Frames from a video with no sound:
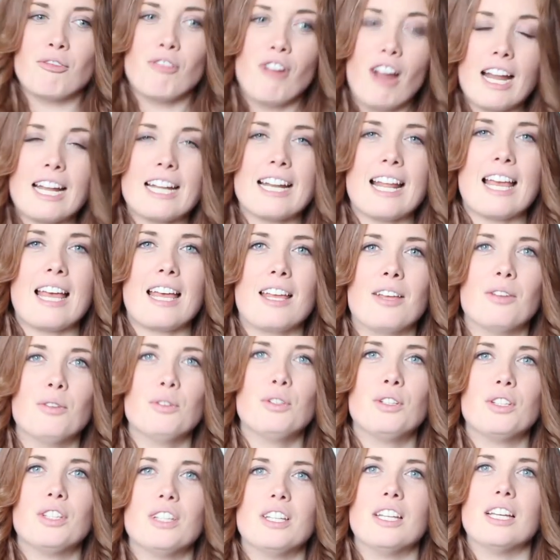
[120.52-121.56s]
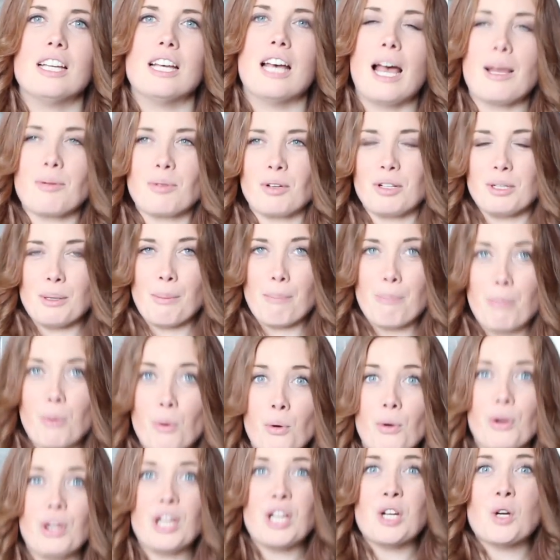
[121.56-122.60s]
Right now, I'm gonna
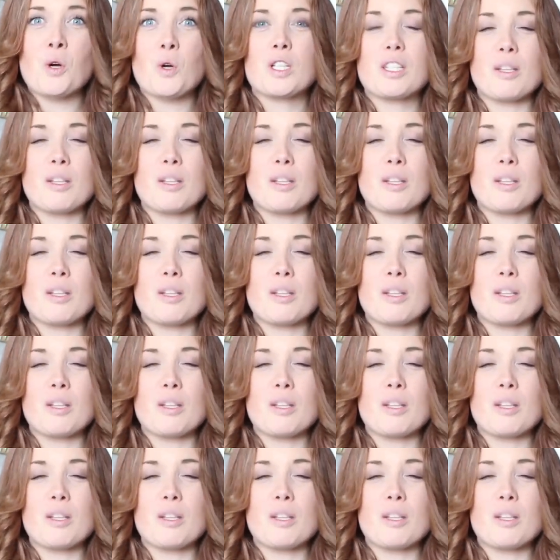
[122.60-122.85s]
boil